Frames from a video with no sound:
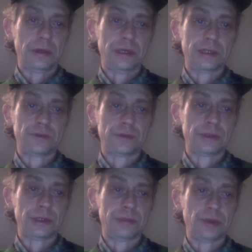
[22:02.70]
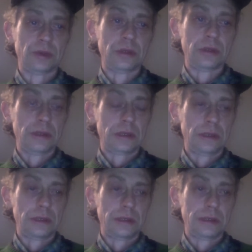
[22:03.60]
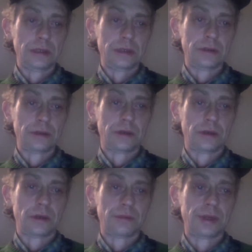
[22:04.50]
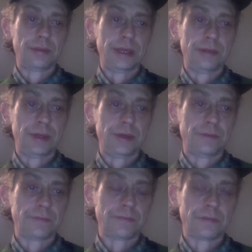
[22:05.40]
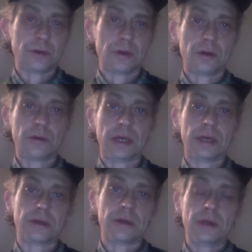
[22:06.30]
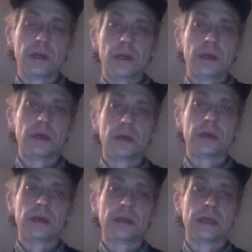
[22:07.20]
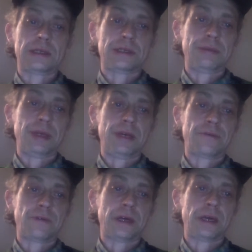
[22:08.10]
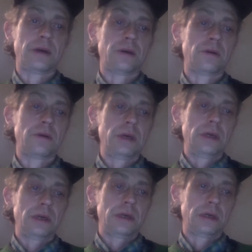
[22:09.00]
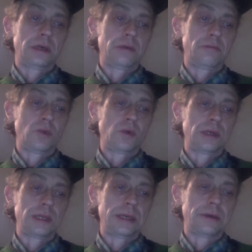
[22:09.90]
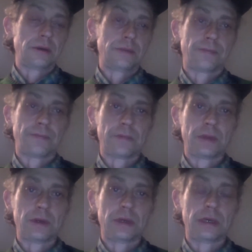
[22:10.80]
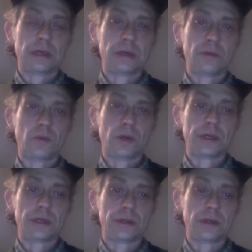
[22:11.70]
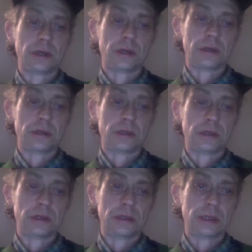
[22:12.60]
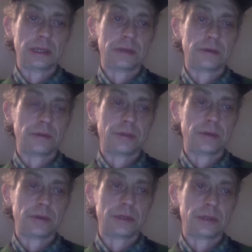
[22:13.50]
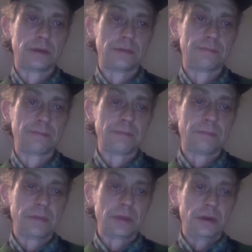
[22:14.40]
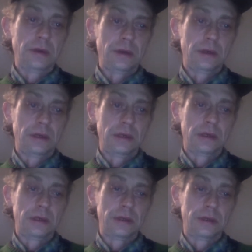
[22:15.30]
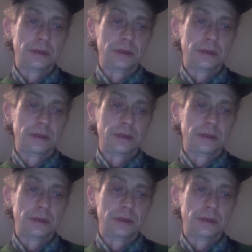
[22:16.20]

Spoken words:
It's real simple. Carbon abatement. All right, that's me for now. More later. Wanted to talk later about uh, uh,